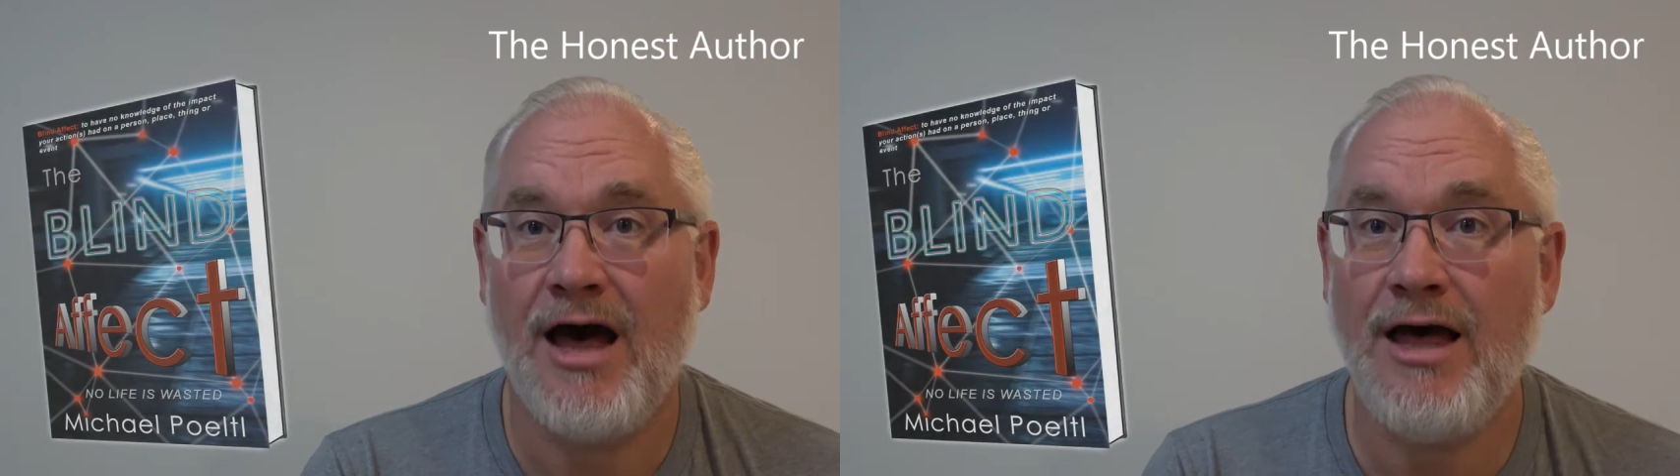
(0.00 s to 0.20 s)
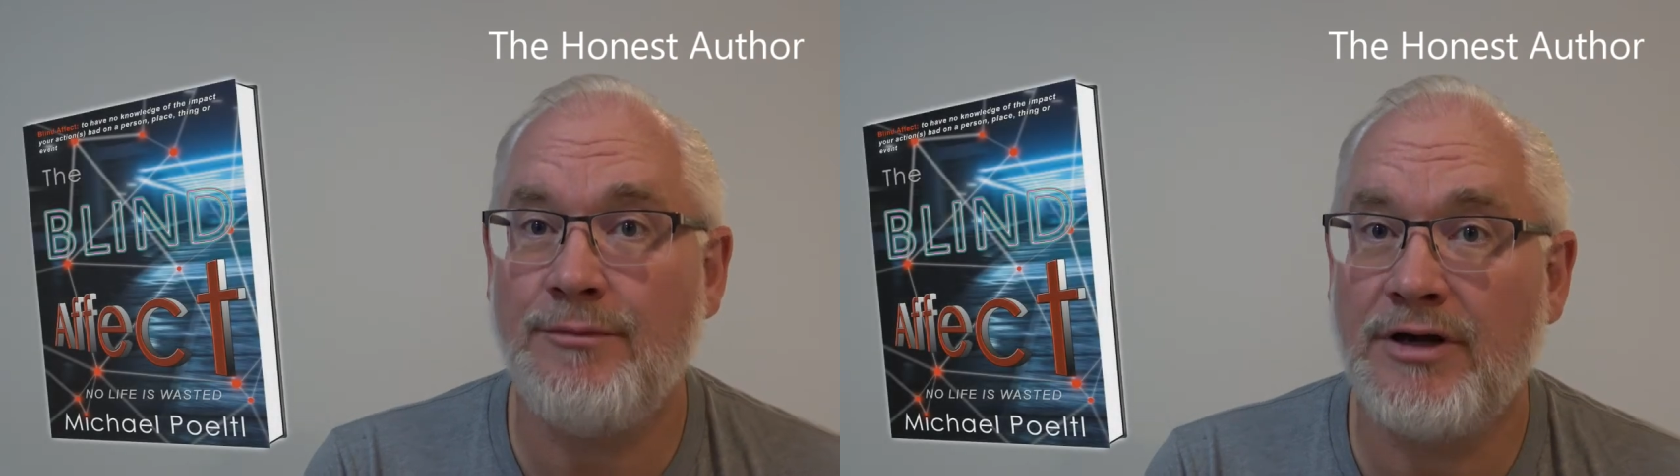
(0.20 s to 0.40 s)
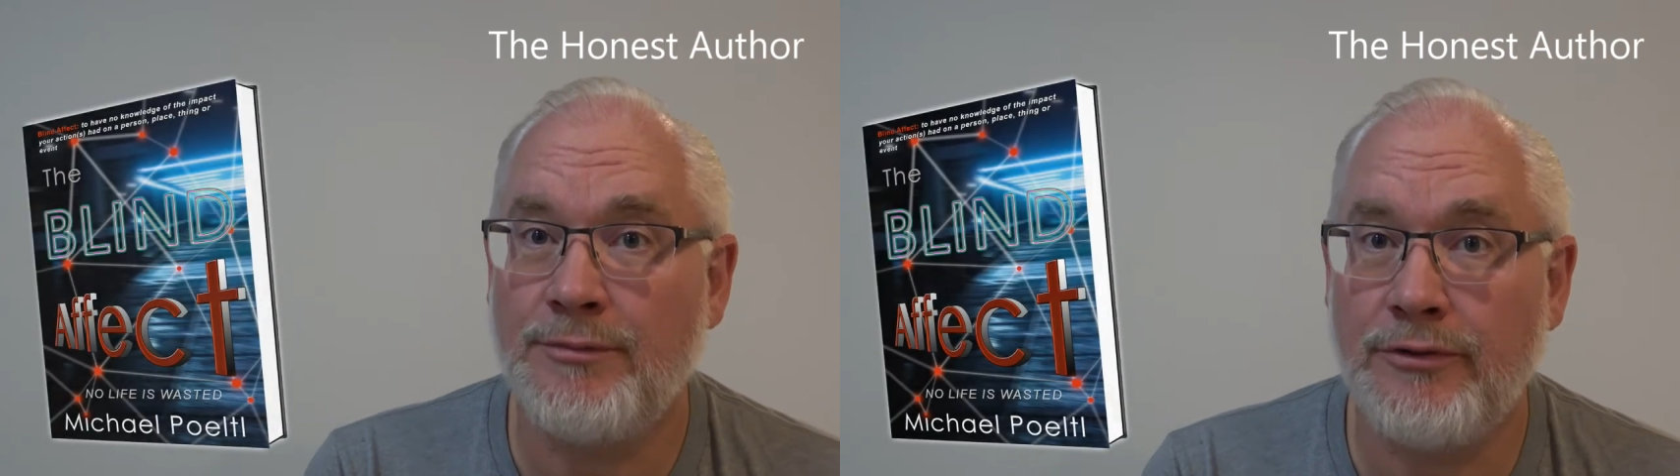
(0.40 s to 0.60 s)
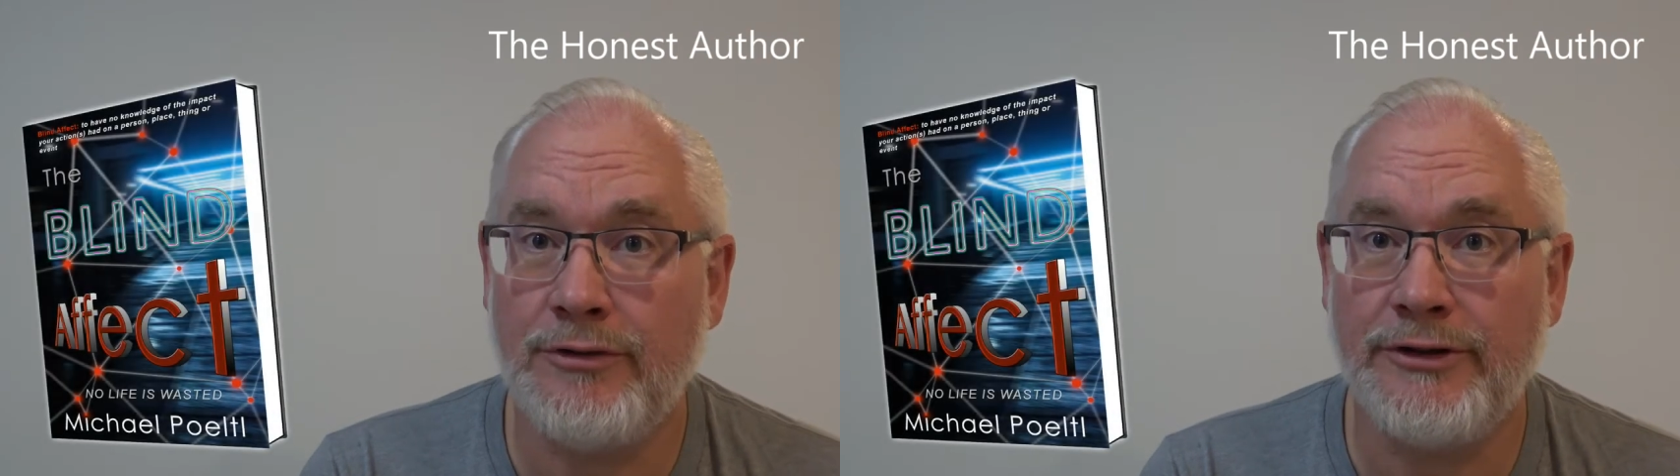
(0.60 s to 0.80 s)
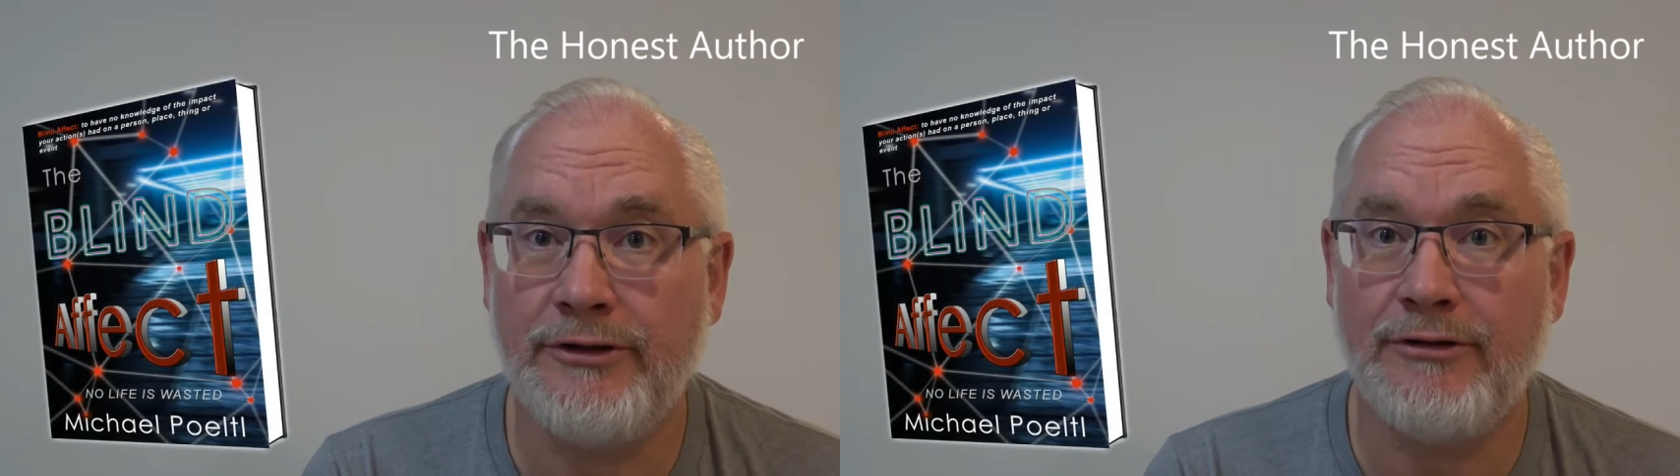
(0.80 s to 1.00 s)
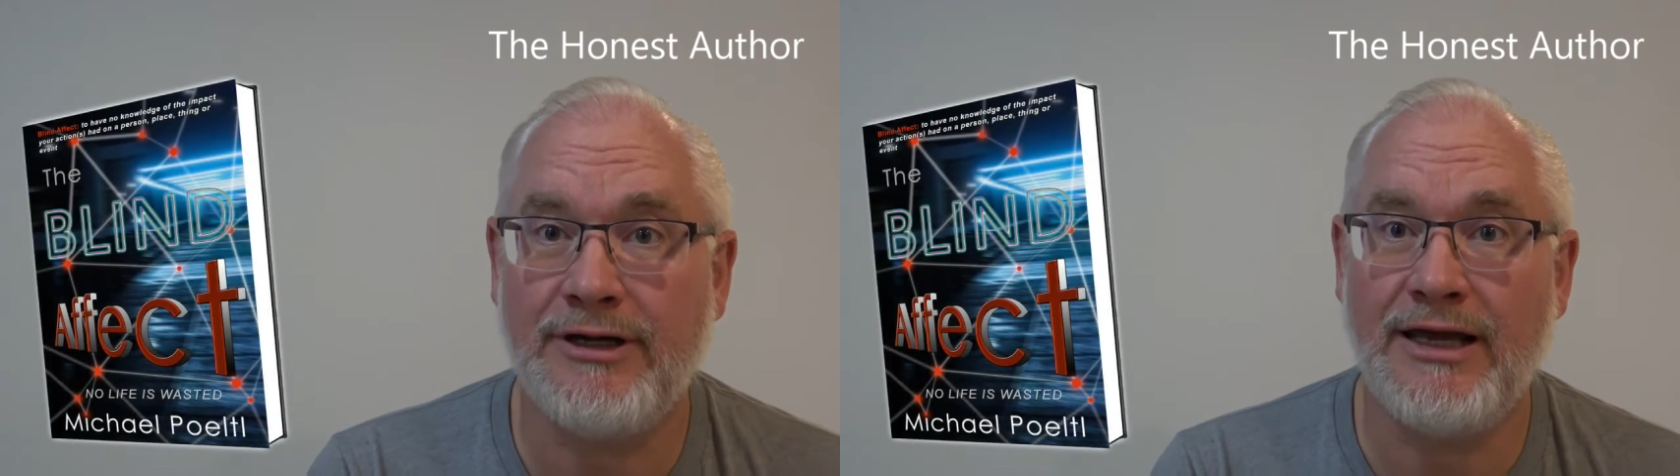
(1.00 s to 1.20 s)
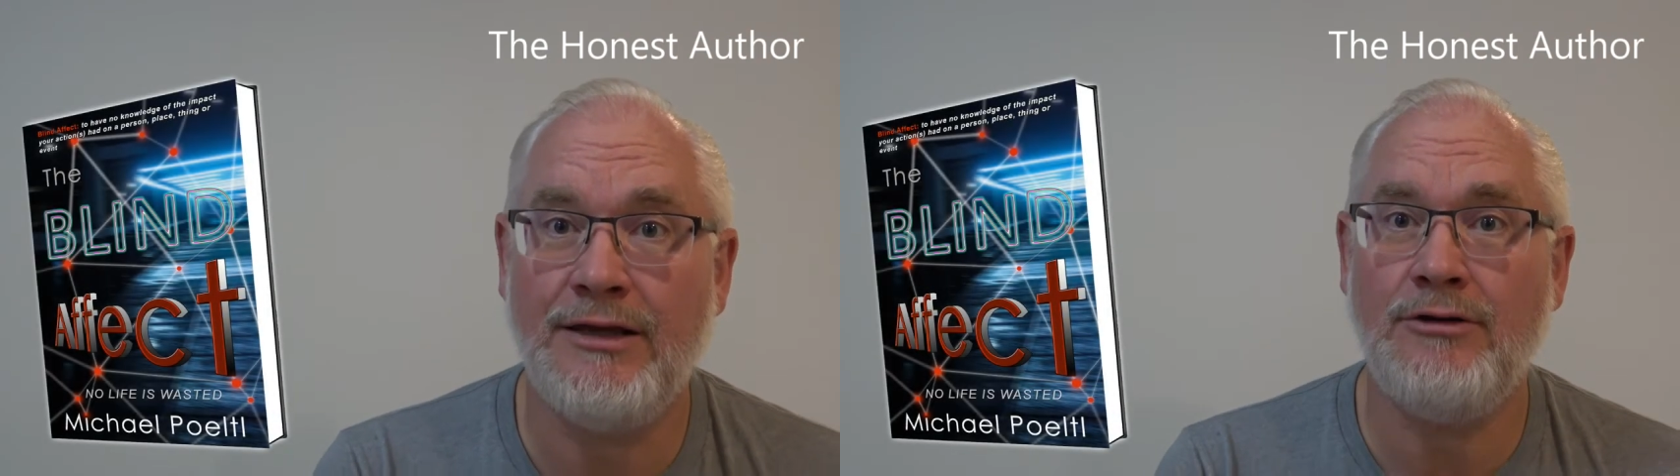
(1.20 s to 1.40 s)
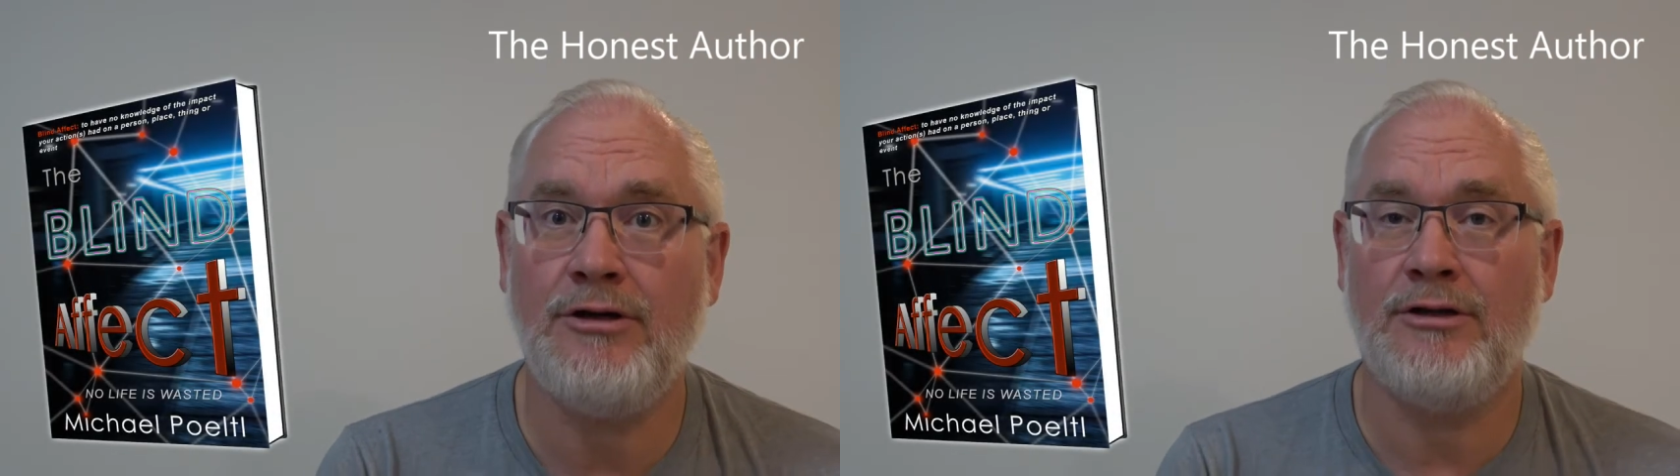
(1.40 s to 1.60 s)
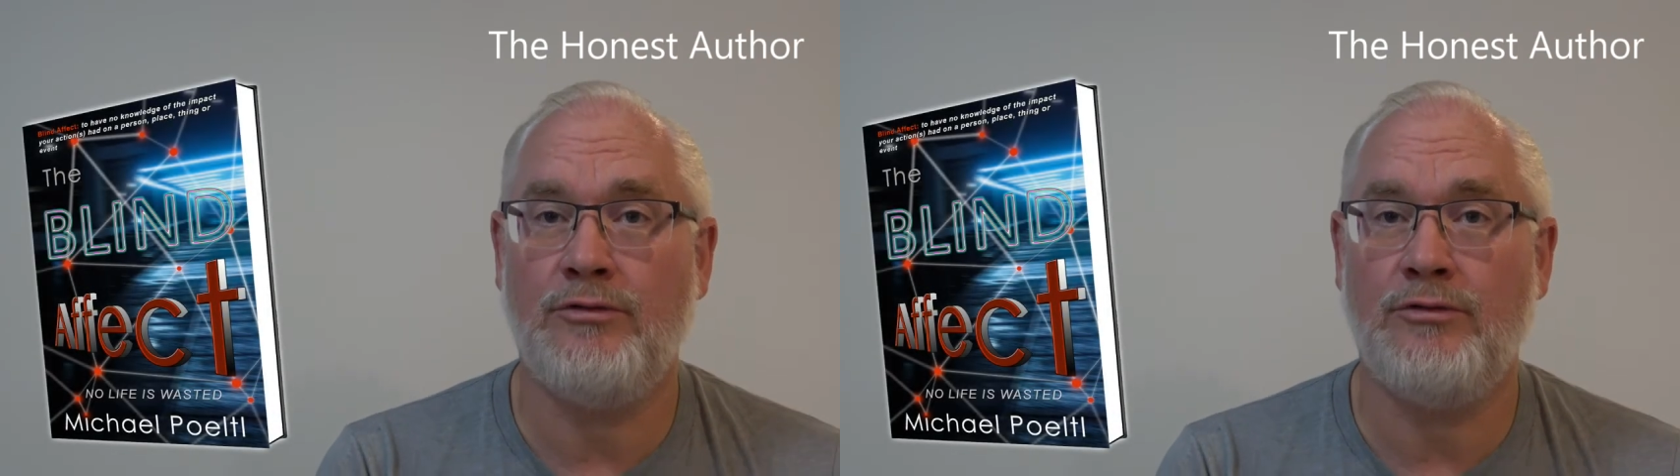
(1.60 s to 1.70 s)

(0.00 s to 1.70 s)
Hi, Mike Poeltl here again